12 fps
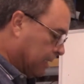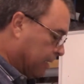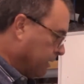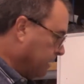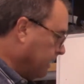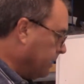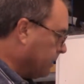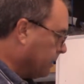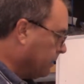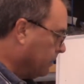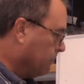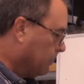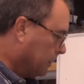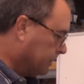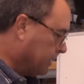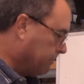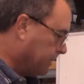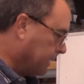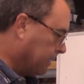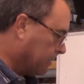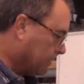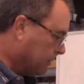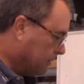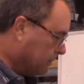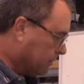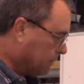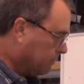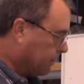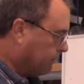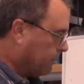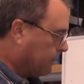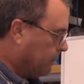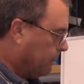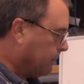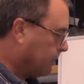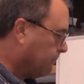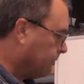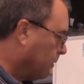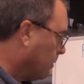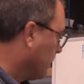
You need a good multimeter. Be very careful